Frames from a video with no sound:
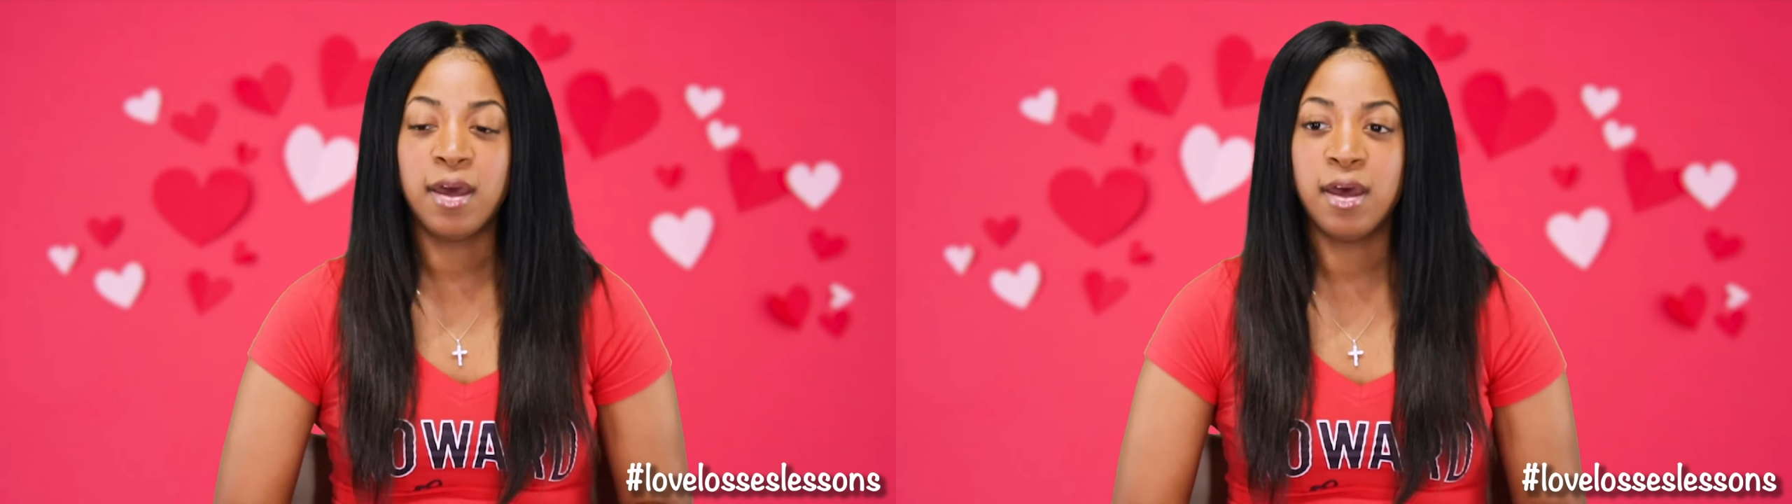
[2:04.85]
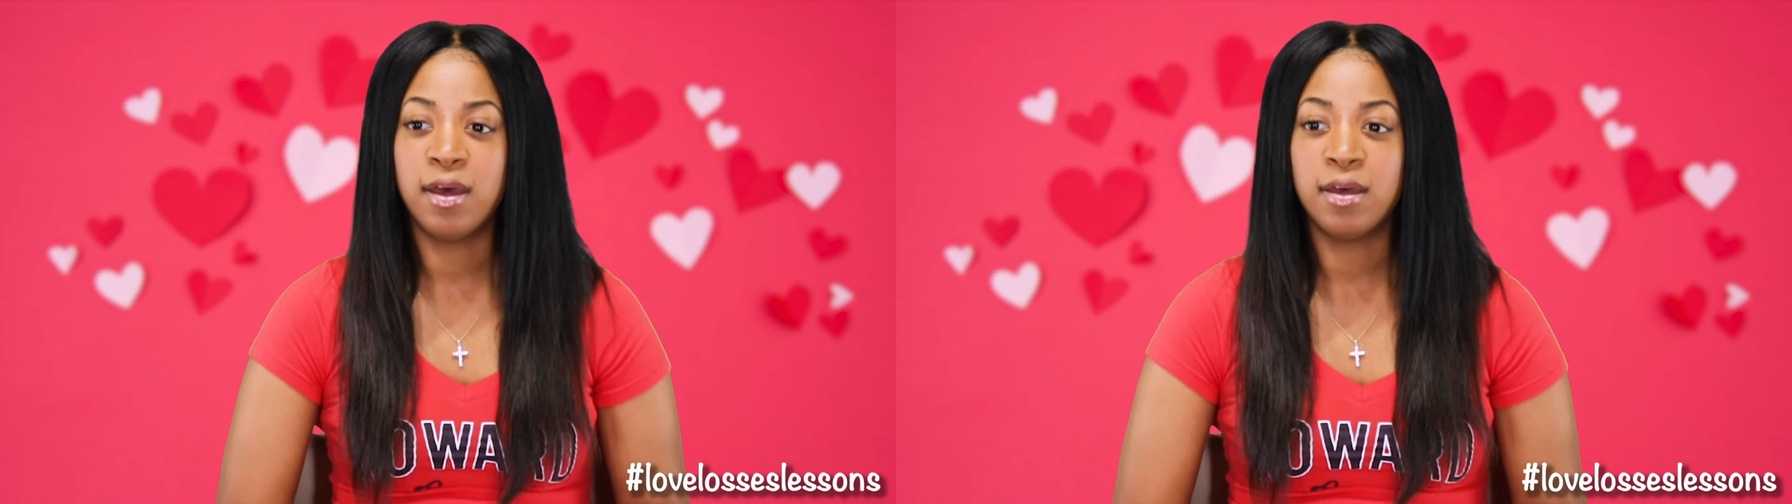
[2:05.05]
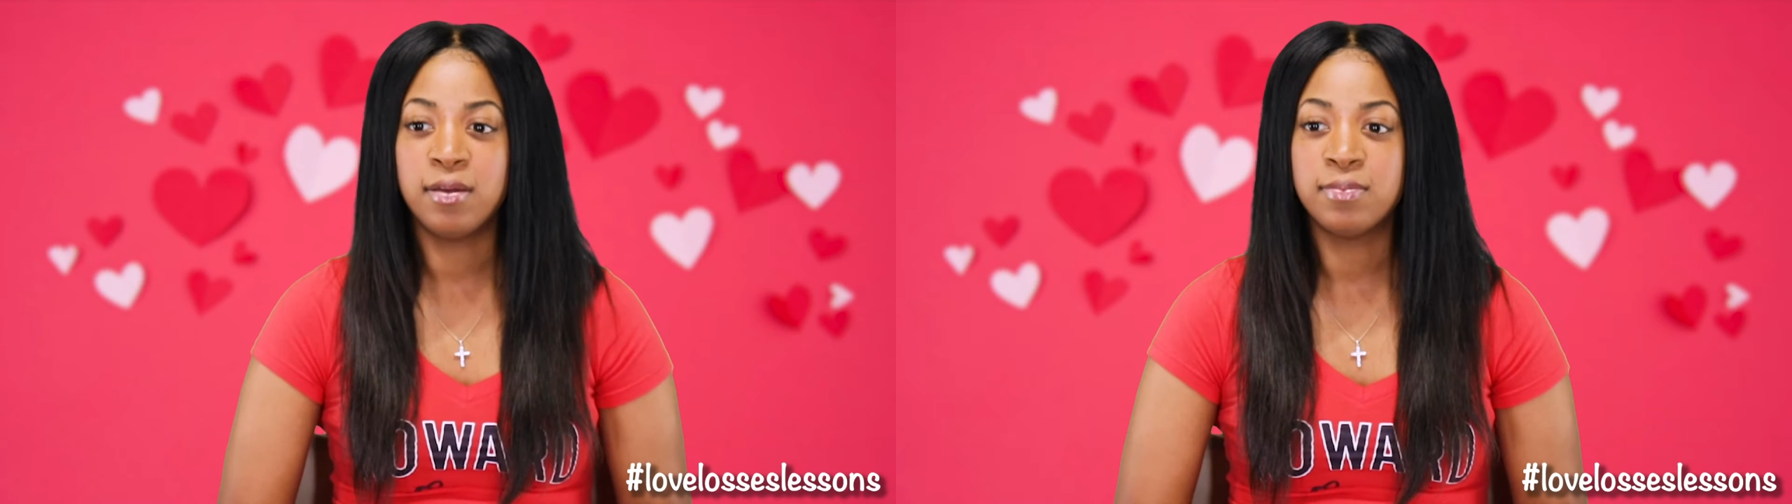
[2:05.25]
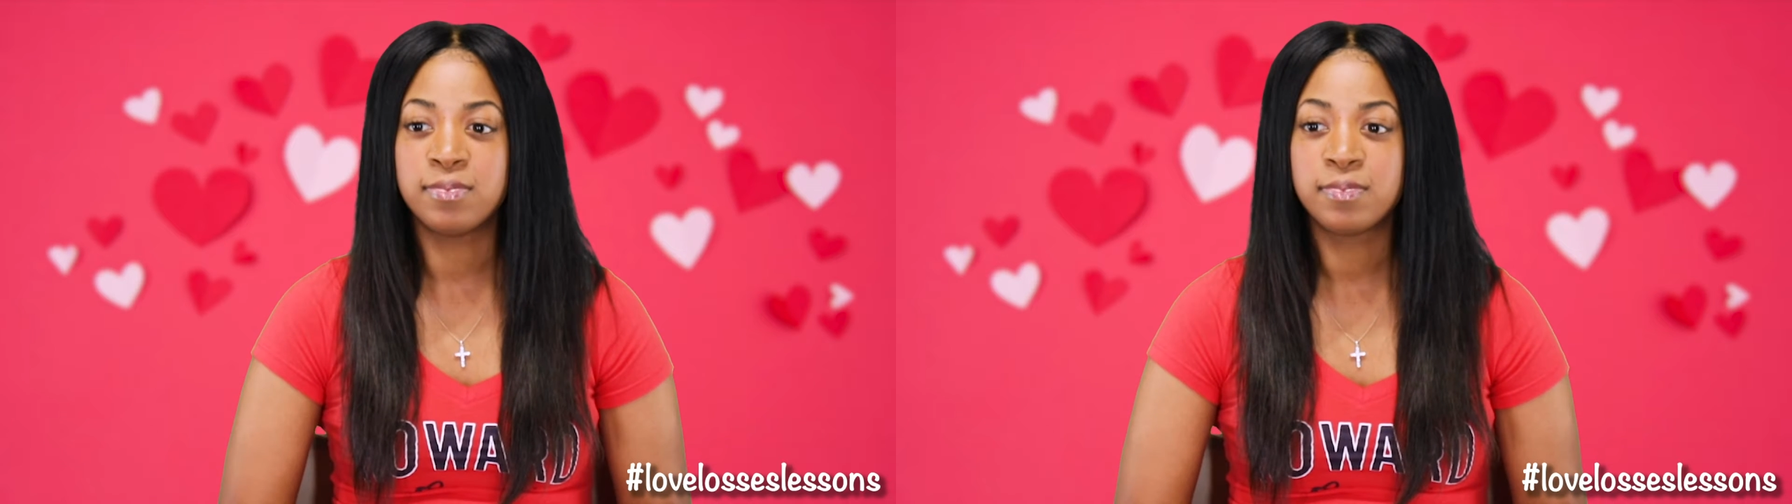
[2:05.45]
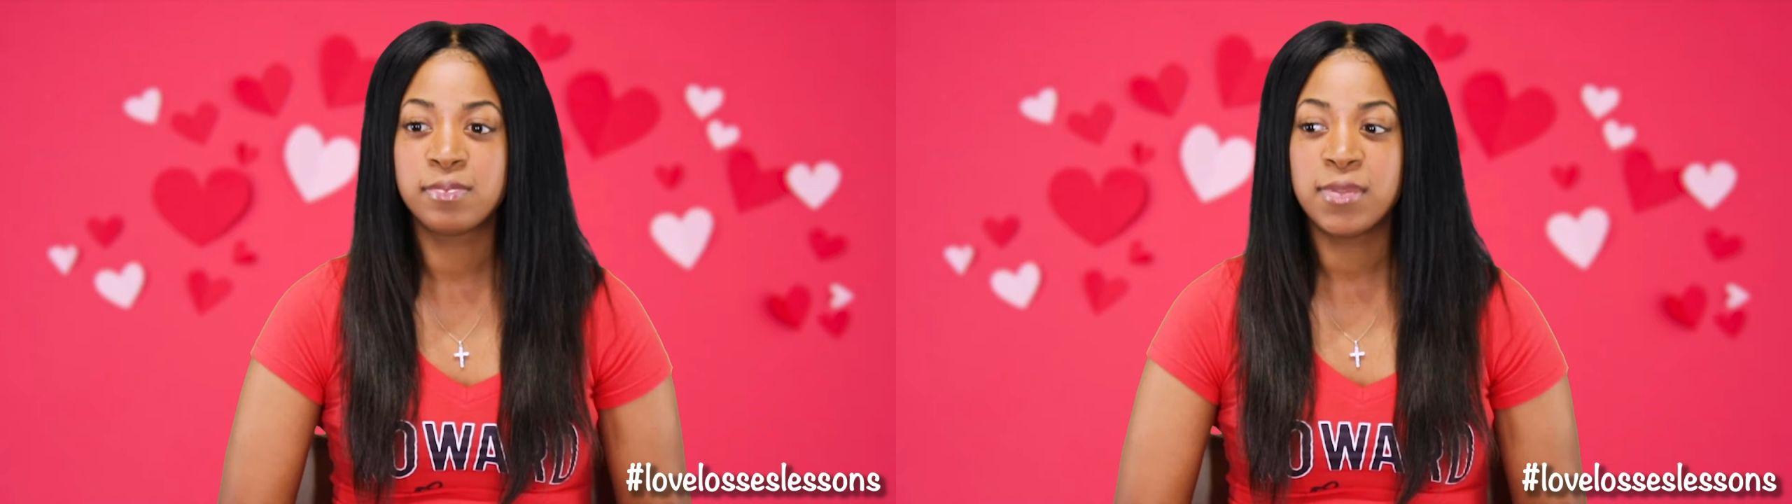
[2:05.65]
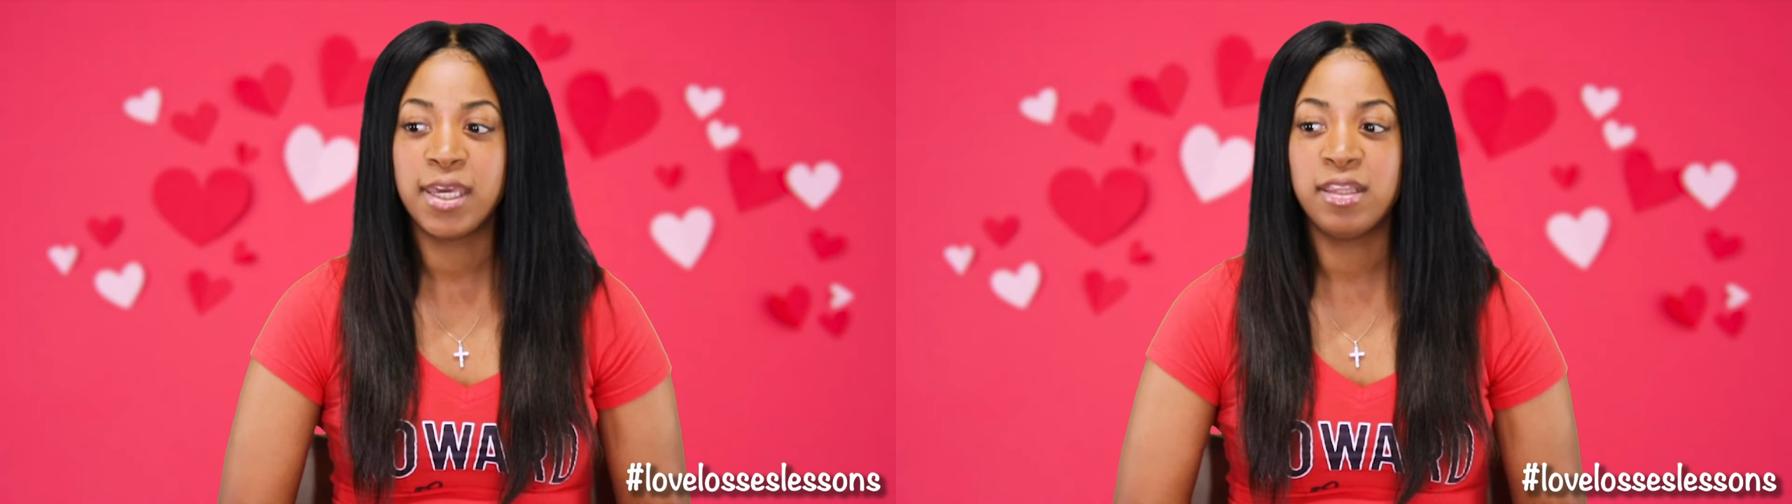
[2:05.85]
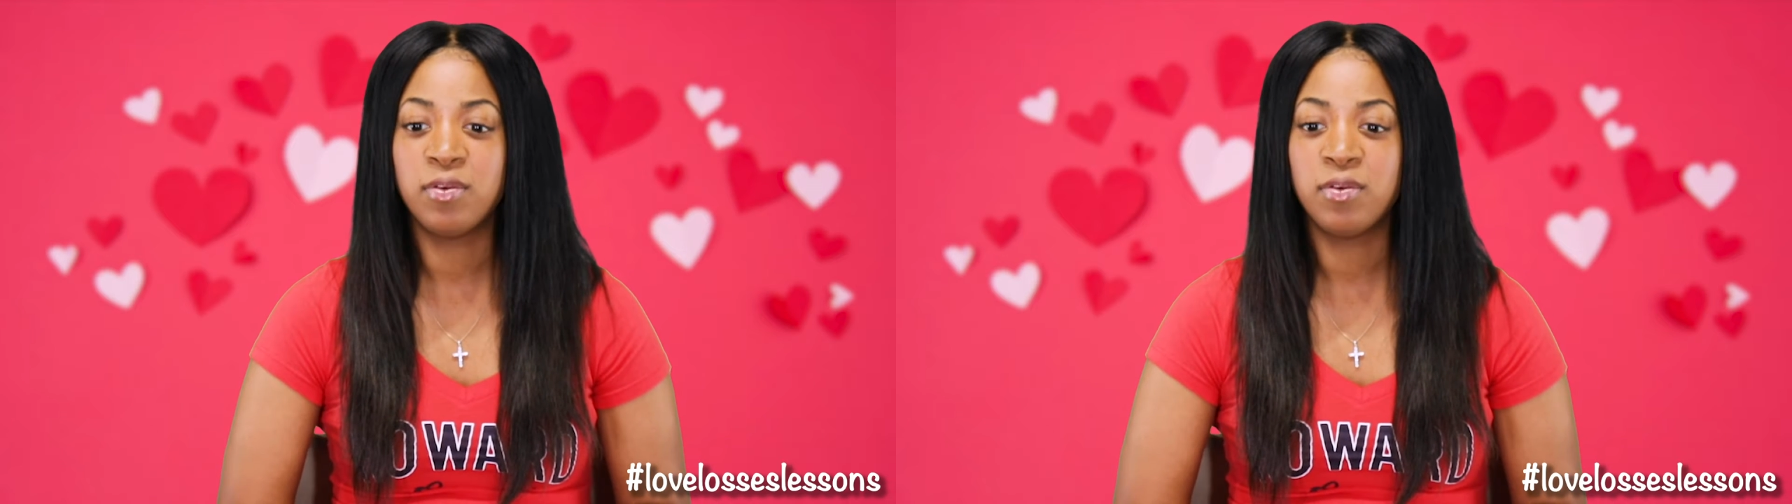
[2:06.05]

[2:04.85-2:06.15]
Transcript: And